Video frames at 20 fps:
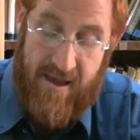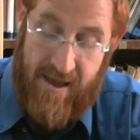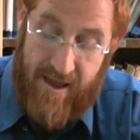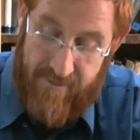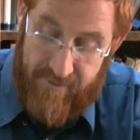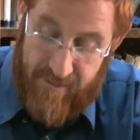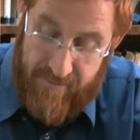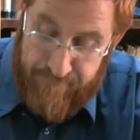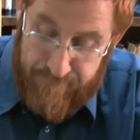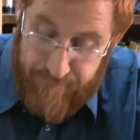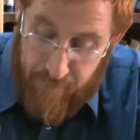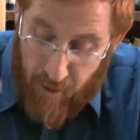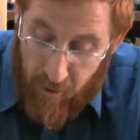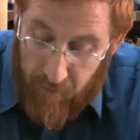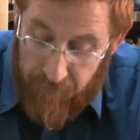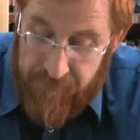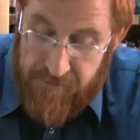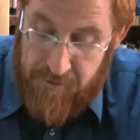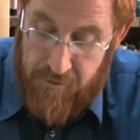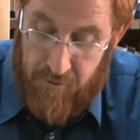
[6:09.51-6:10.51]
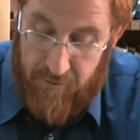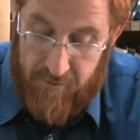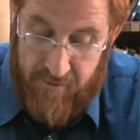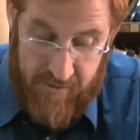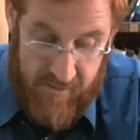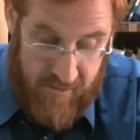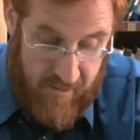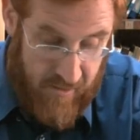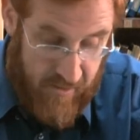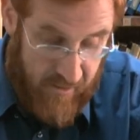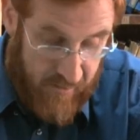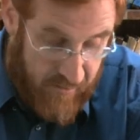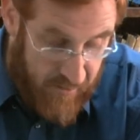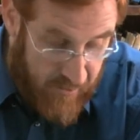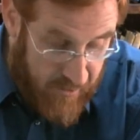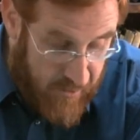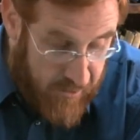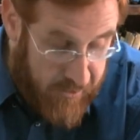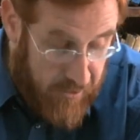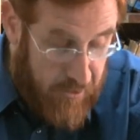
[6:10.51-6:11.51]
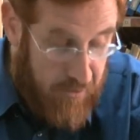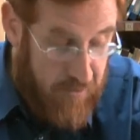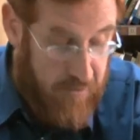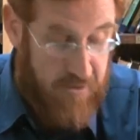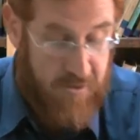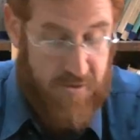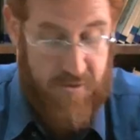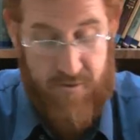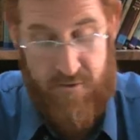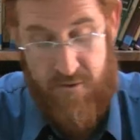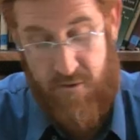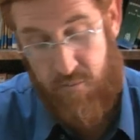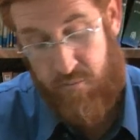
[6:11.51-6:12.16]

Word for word: and both stories concludes